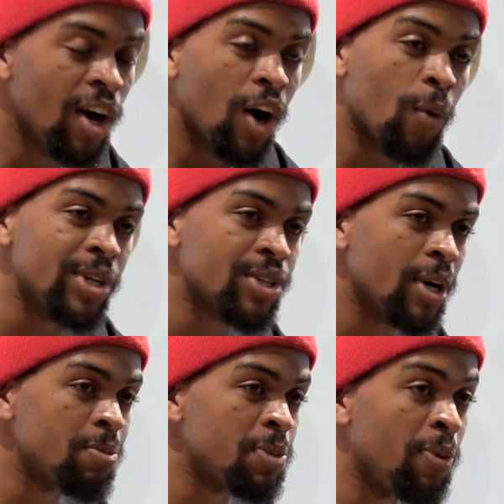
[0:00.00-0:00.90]
always
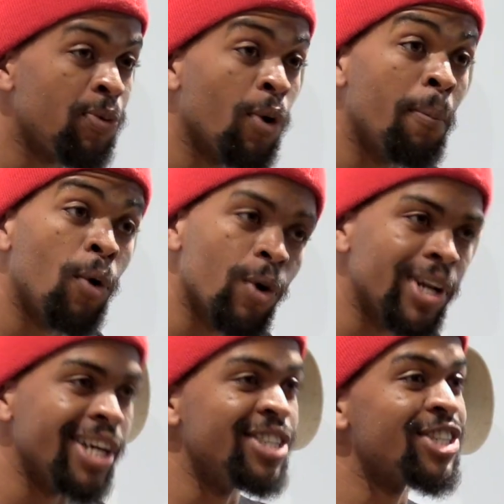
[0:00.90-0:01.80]
comes before
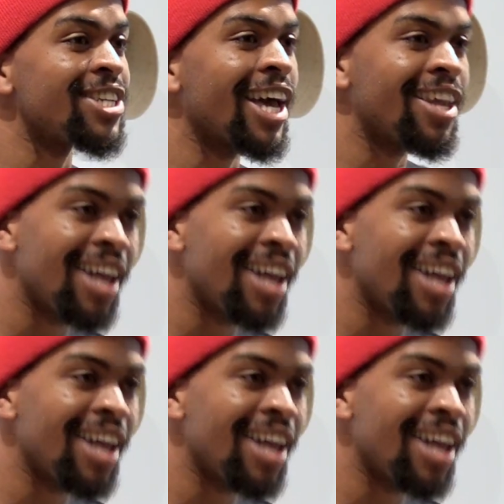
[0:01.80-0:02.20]
morning, just like